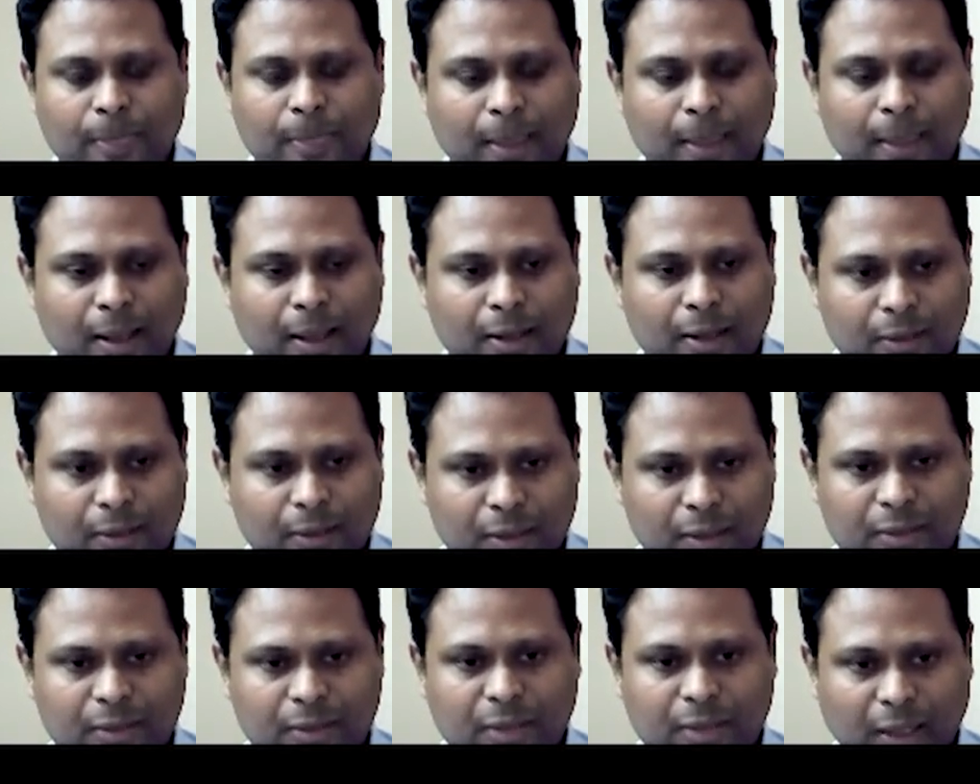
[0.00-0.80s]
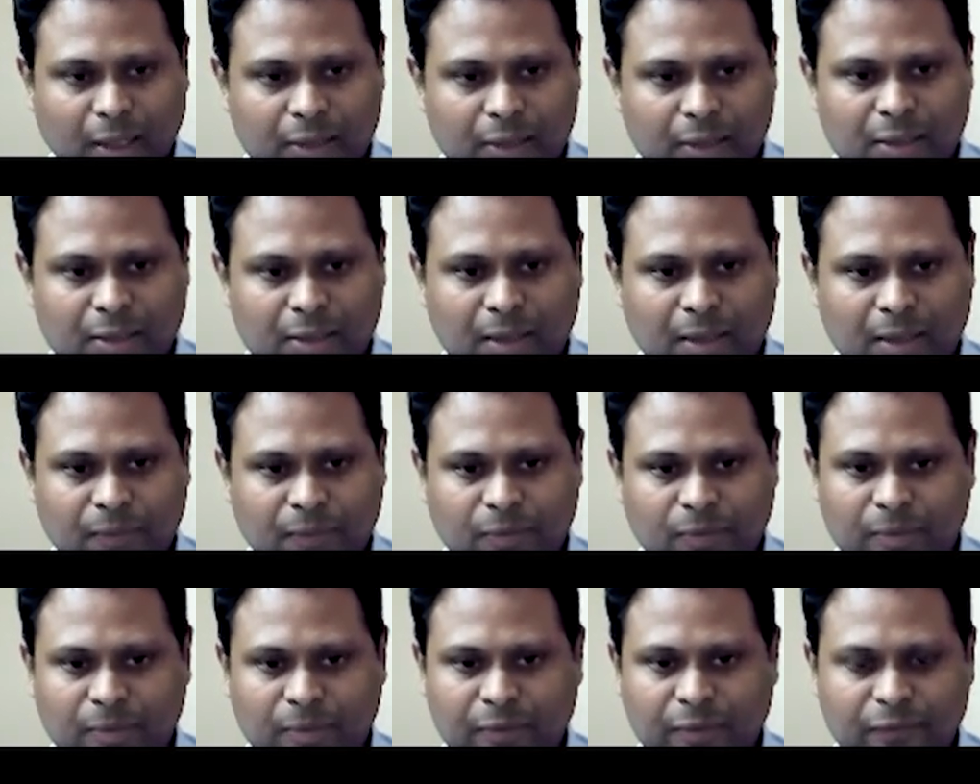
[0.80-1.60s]
And these cycle times
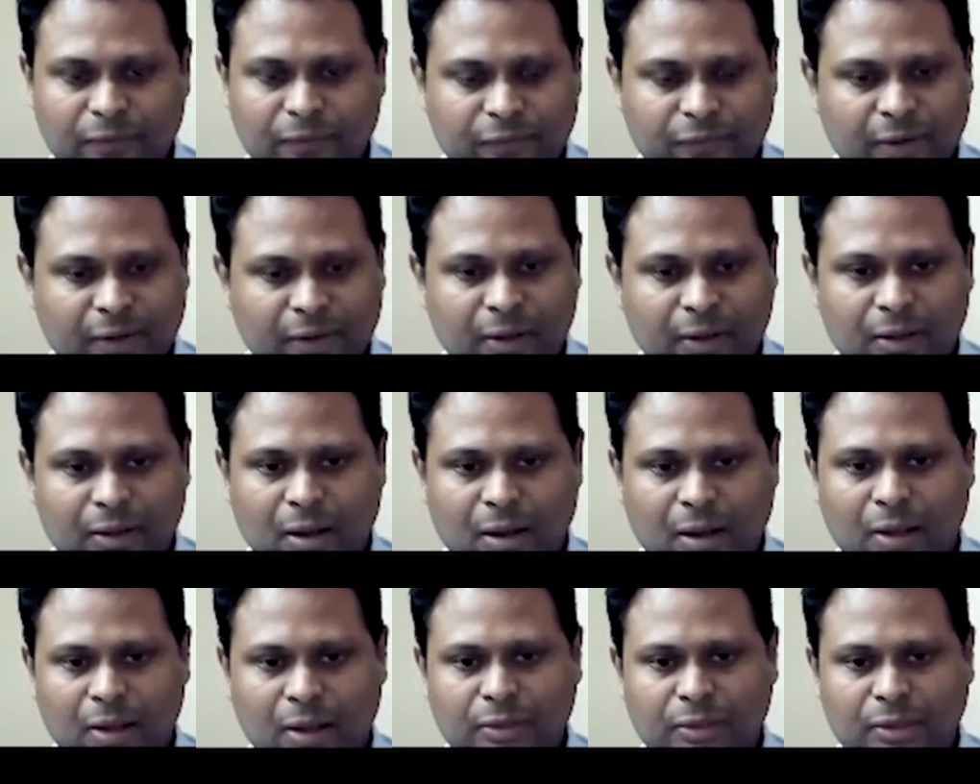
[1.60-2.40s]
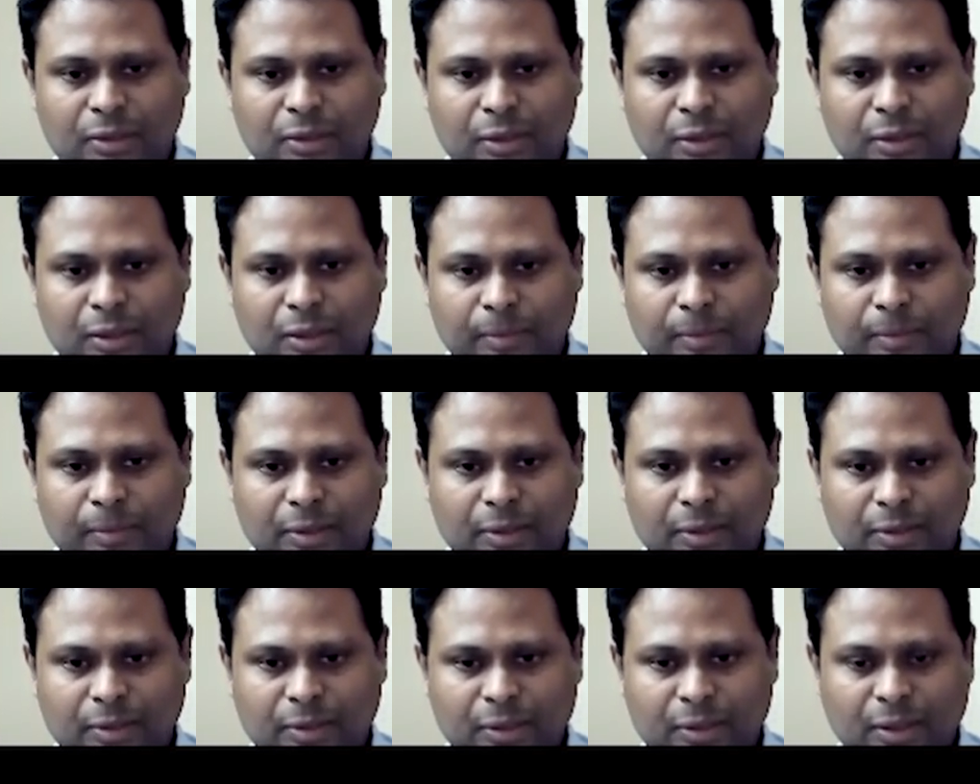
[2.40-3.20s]
should be fairly constant in the
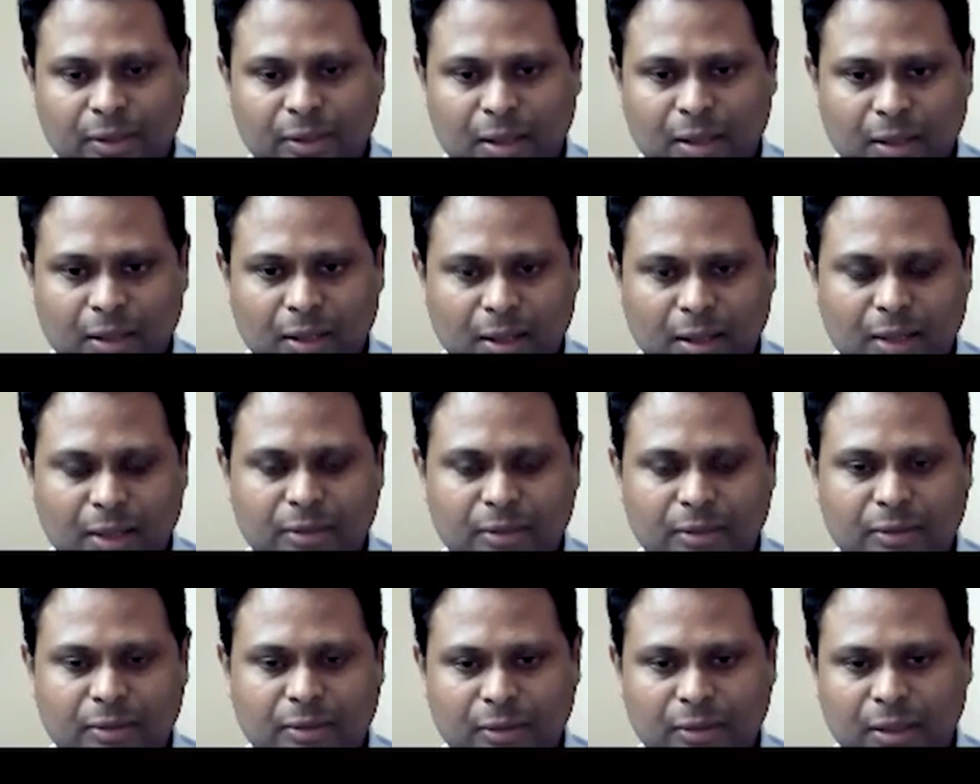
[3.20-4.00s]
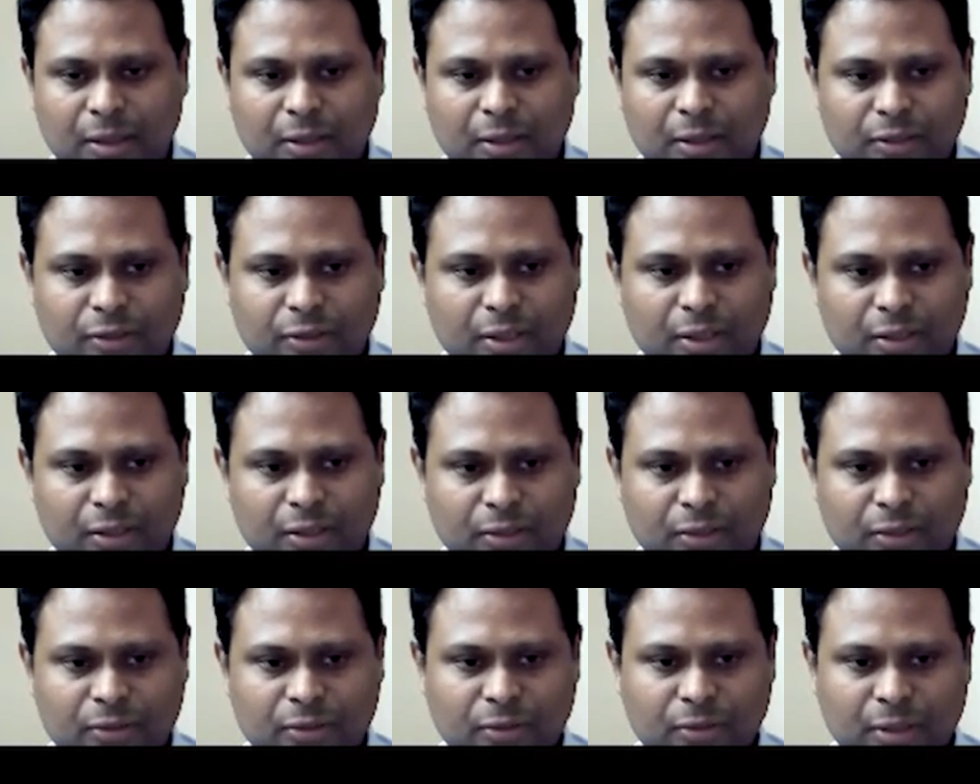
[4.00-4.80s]
PLC unless there are
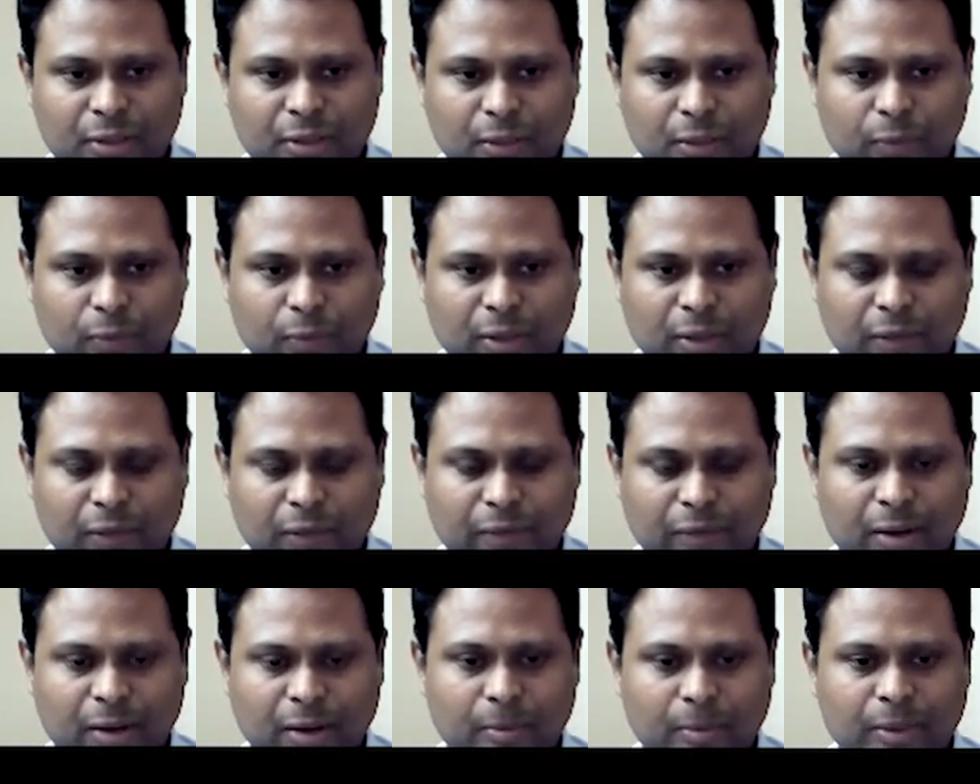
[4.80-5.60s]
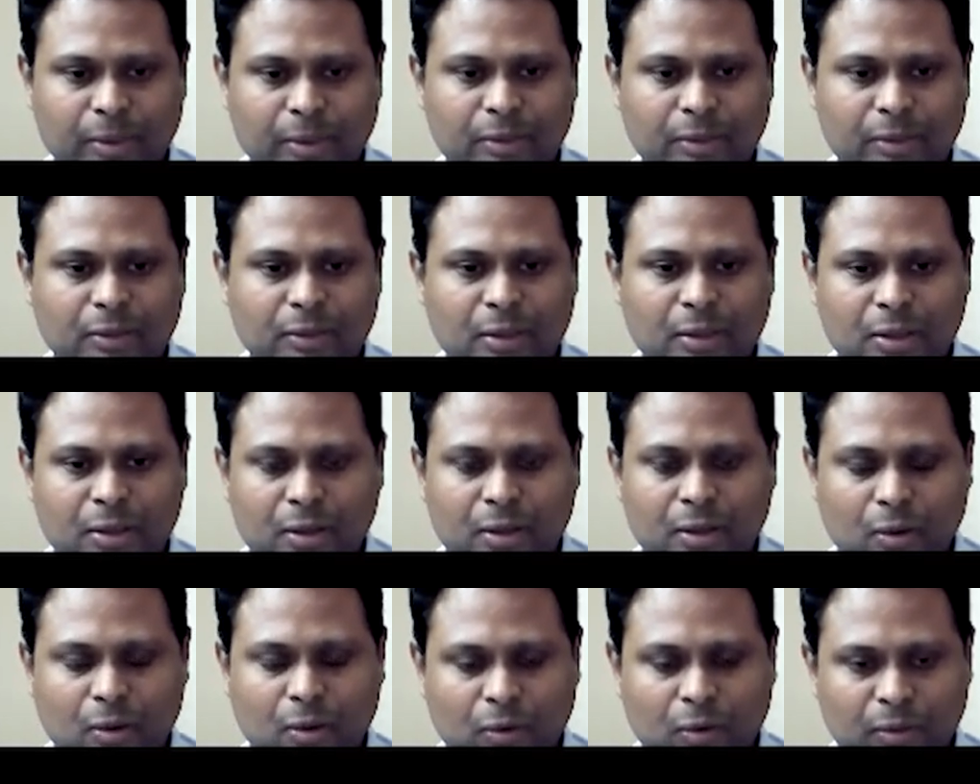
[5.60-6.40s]
changes to the network environment
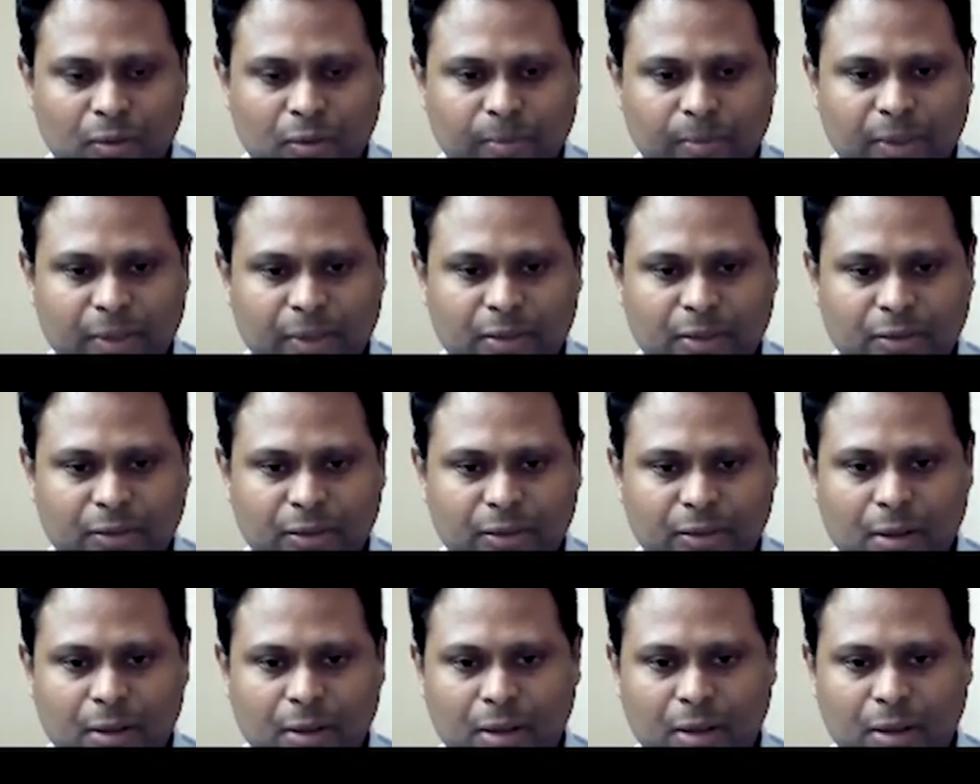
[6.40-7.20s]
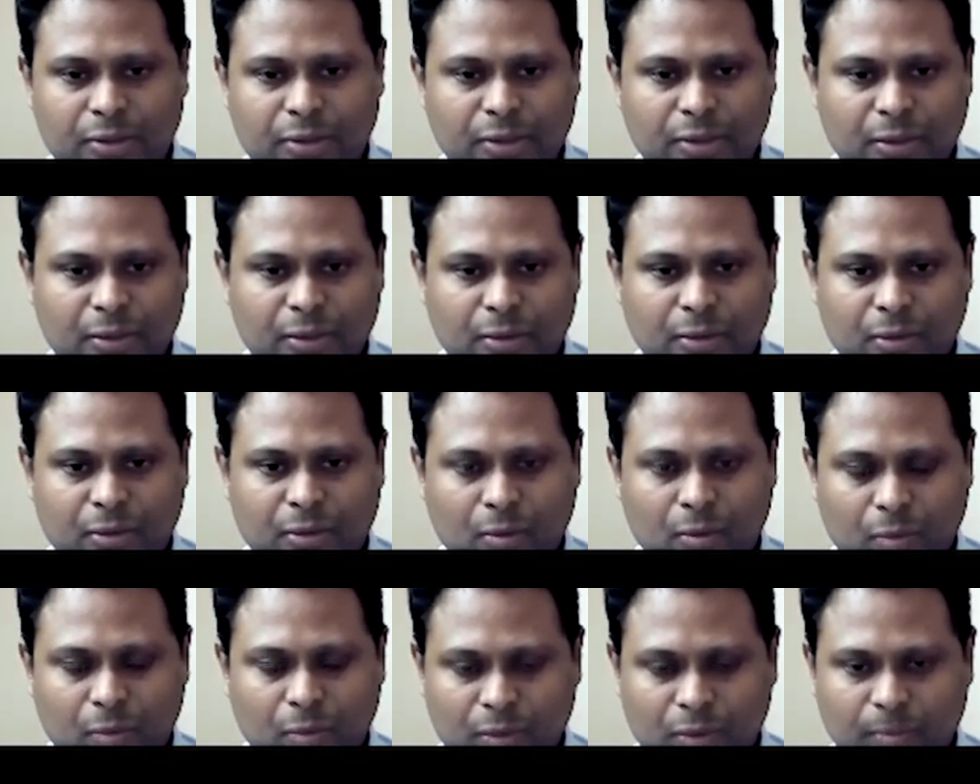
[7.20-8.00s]
or the PLC logic
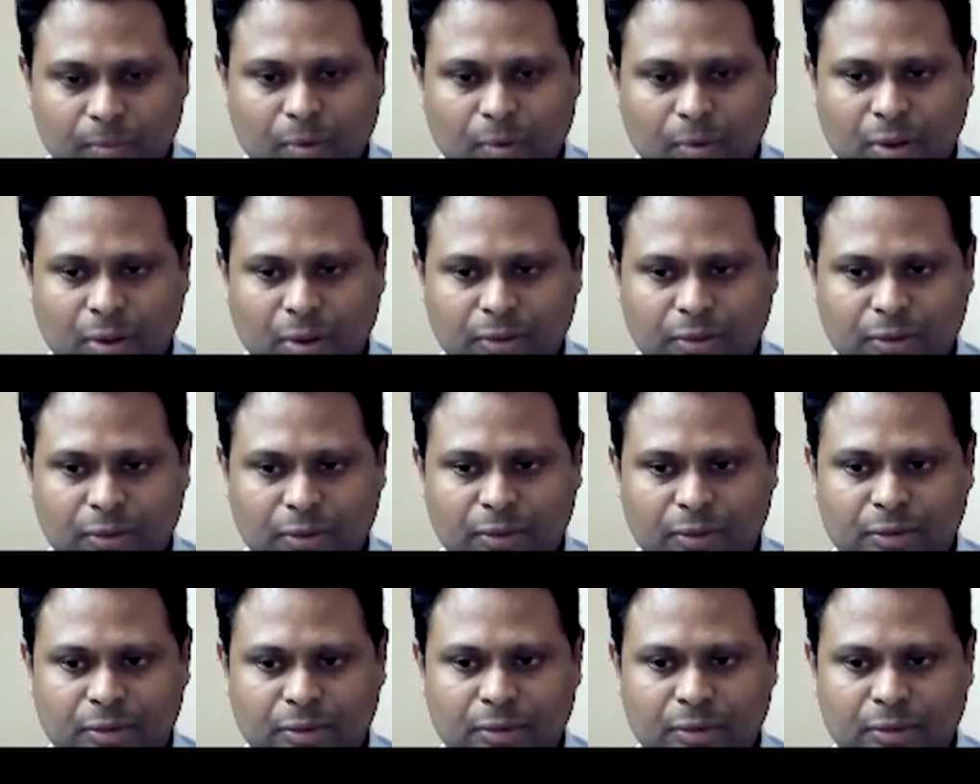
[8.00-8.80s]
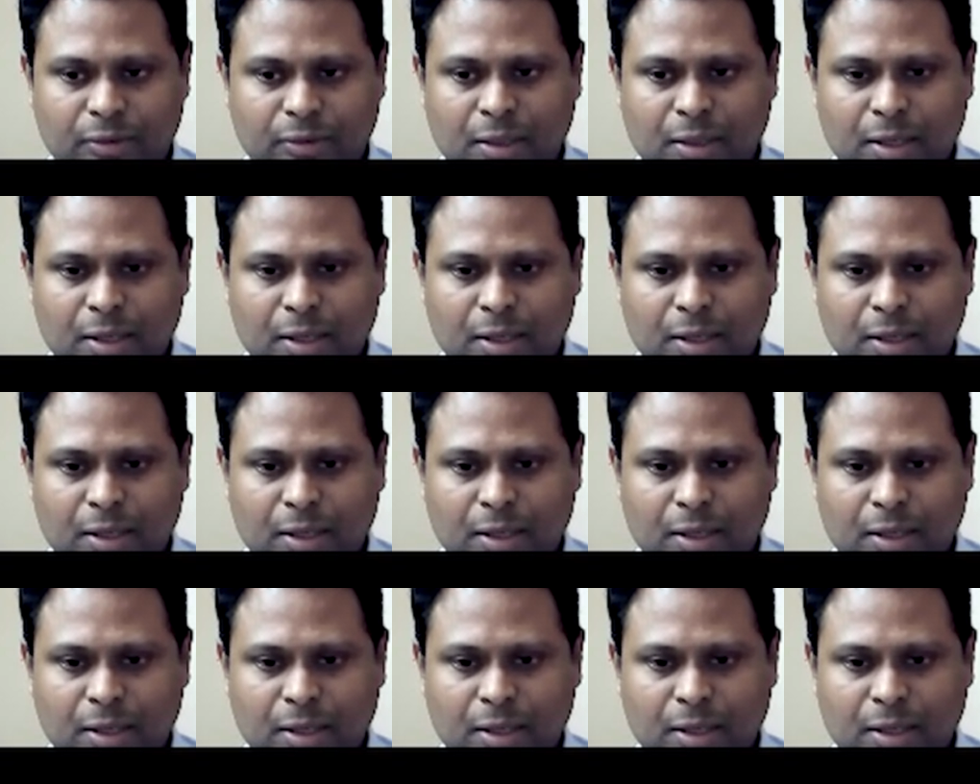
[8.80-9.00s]
or the process.